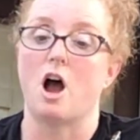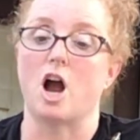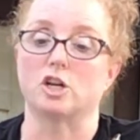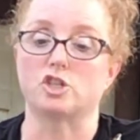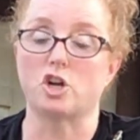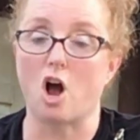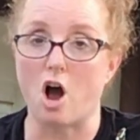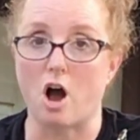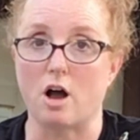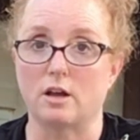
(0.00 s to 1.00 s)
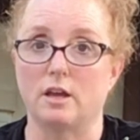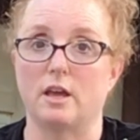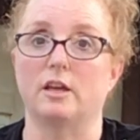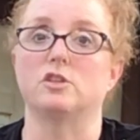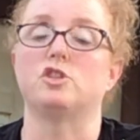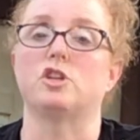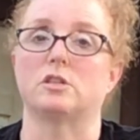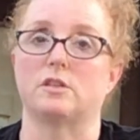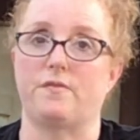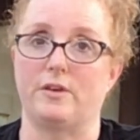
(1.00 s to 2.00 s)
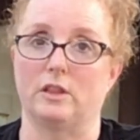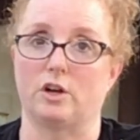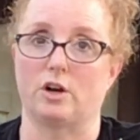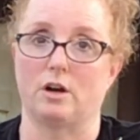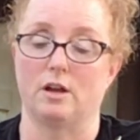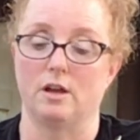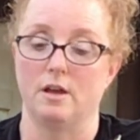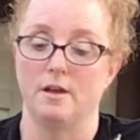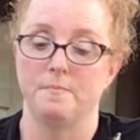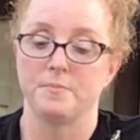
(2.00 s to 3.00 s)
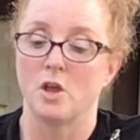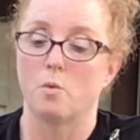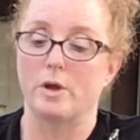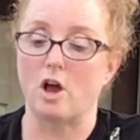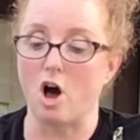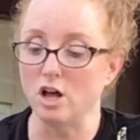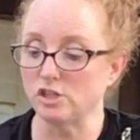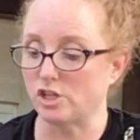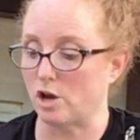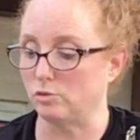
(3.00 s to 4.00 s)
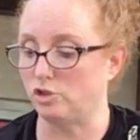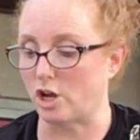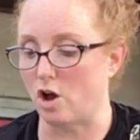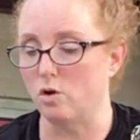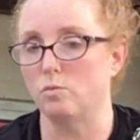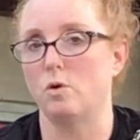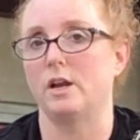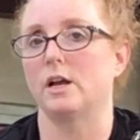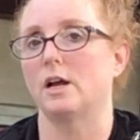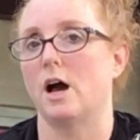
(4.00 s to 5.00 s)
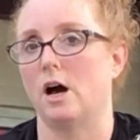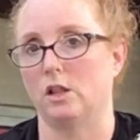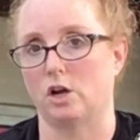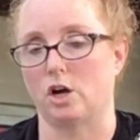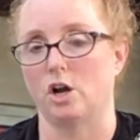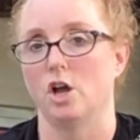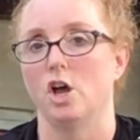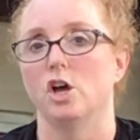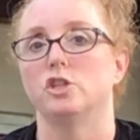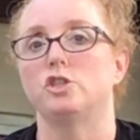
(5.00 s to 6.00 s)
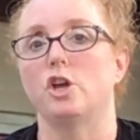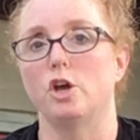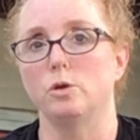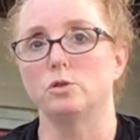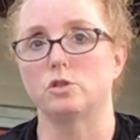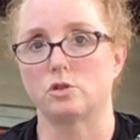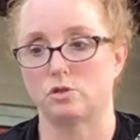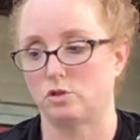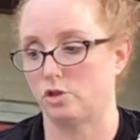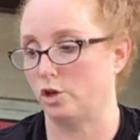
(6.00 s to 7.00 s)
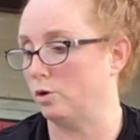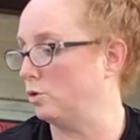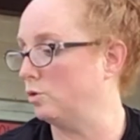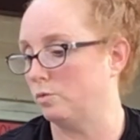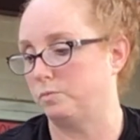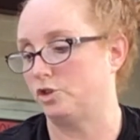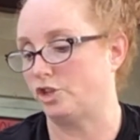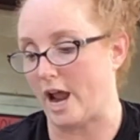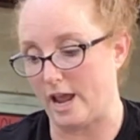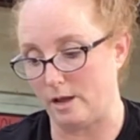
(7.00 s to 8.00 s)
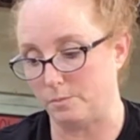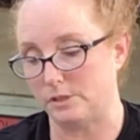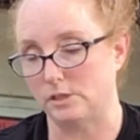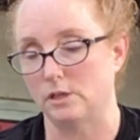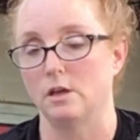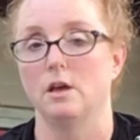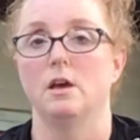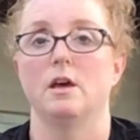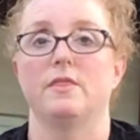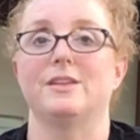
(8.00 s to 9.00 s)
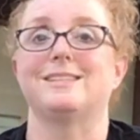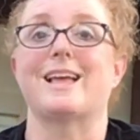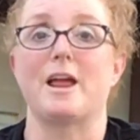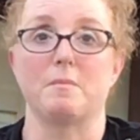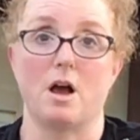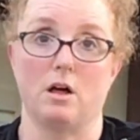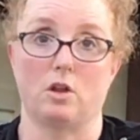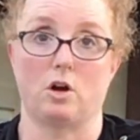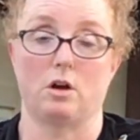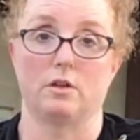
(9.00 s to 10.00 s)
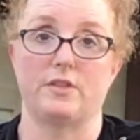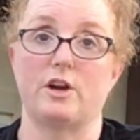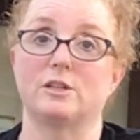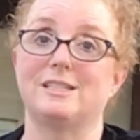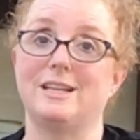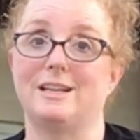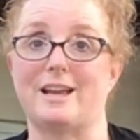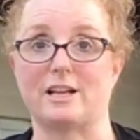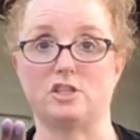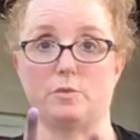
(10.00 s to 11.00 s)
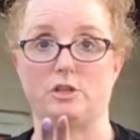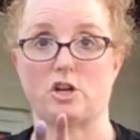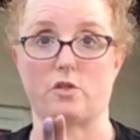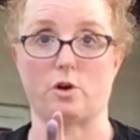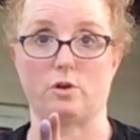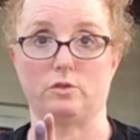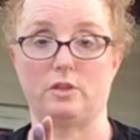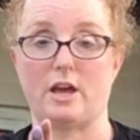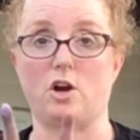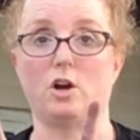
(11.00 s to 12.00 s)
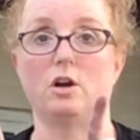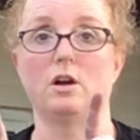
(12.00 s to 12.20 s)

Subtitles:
Our chalk is just the filler. We also don't want to color two shapes the same color that are sitting next to each other, that are